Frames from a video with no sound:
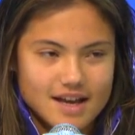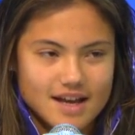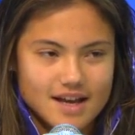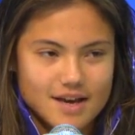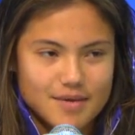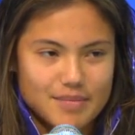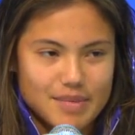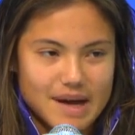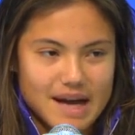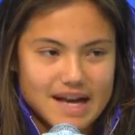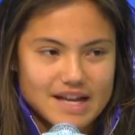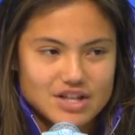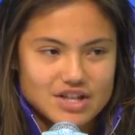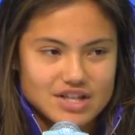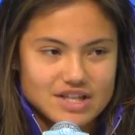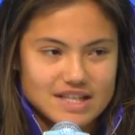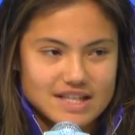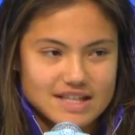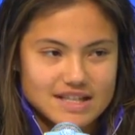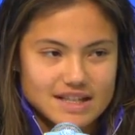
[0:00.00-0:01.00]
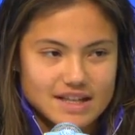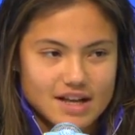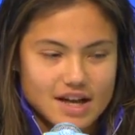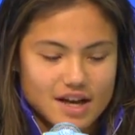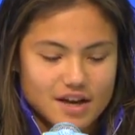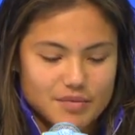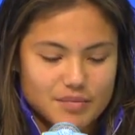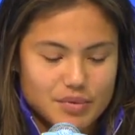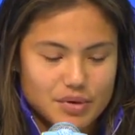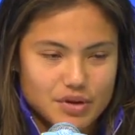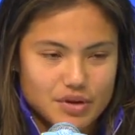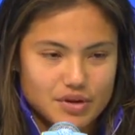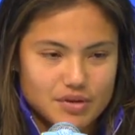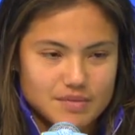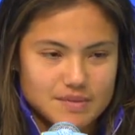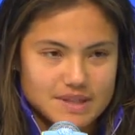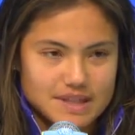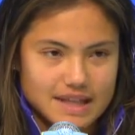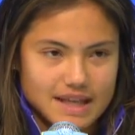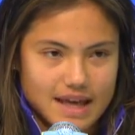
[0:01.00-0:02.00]
but I just need to kind of put
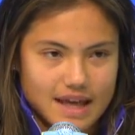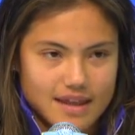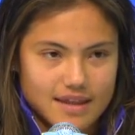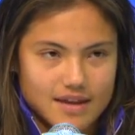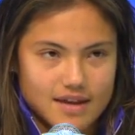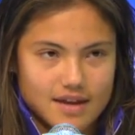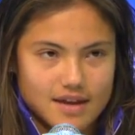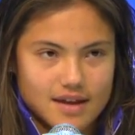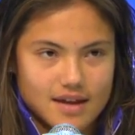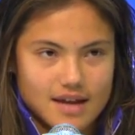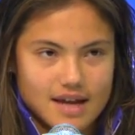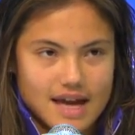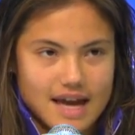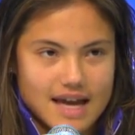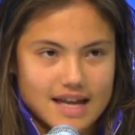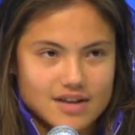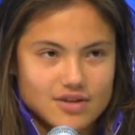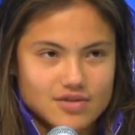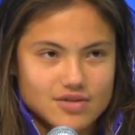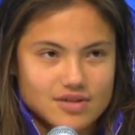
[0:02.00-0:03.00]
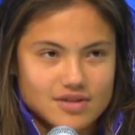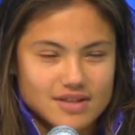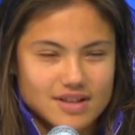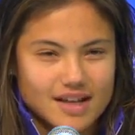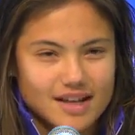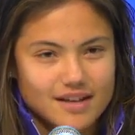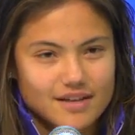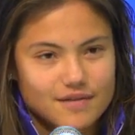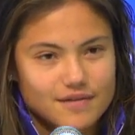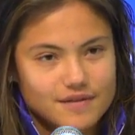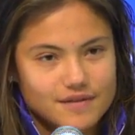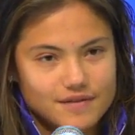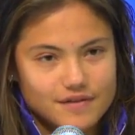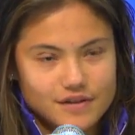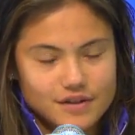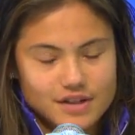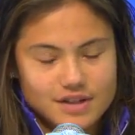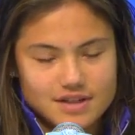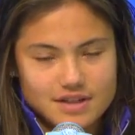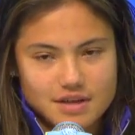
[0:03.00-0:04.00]
them together. And like,
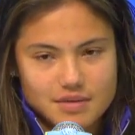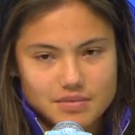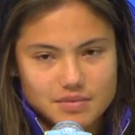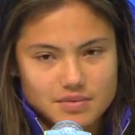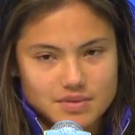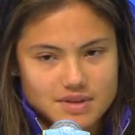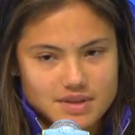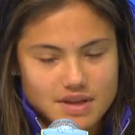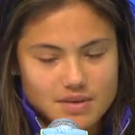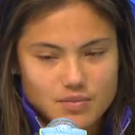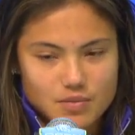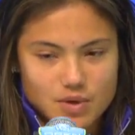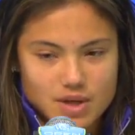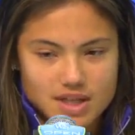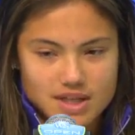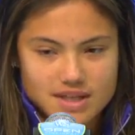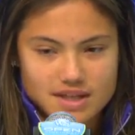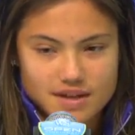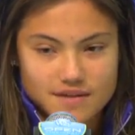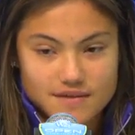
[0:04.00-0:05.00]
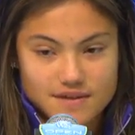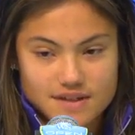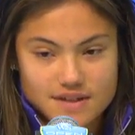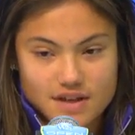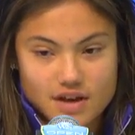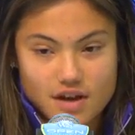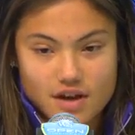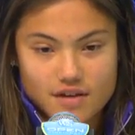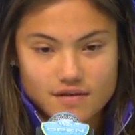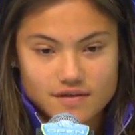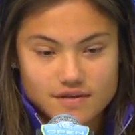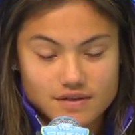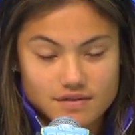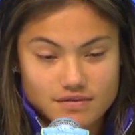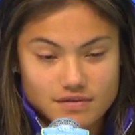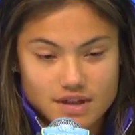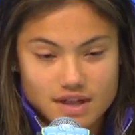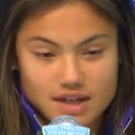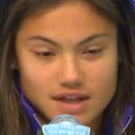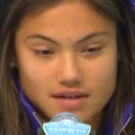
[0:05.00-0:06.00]
for example, some weeks I've served
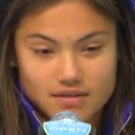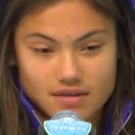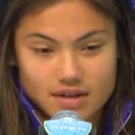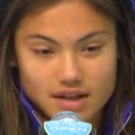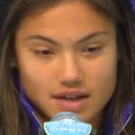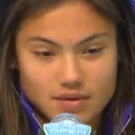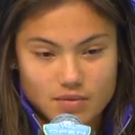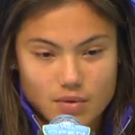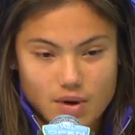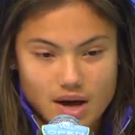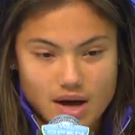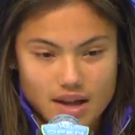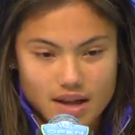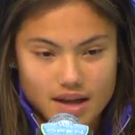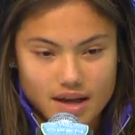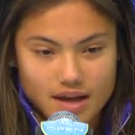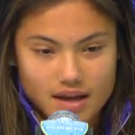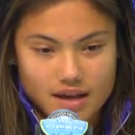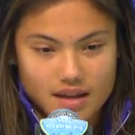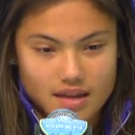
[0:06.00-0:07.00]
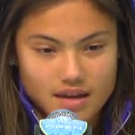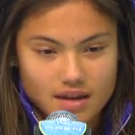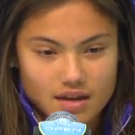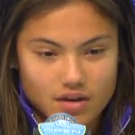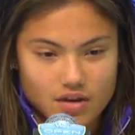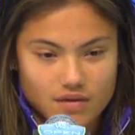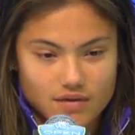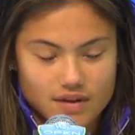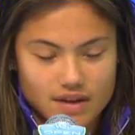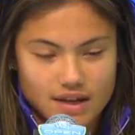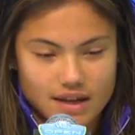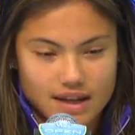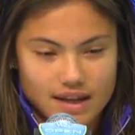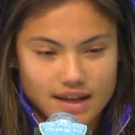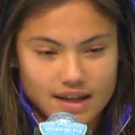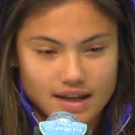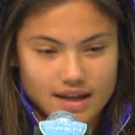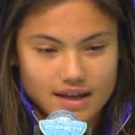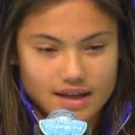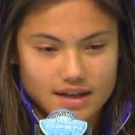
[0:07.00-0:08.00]
really, really well. Like, I think over the
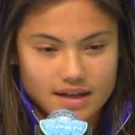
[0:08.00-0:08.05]
clay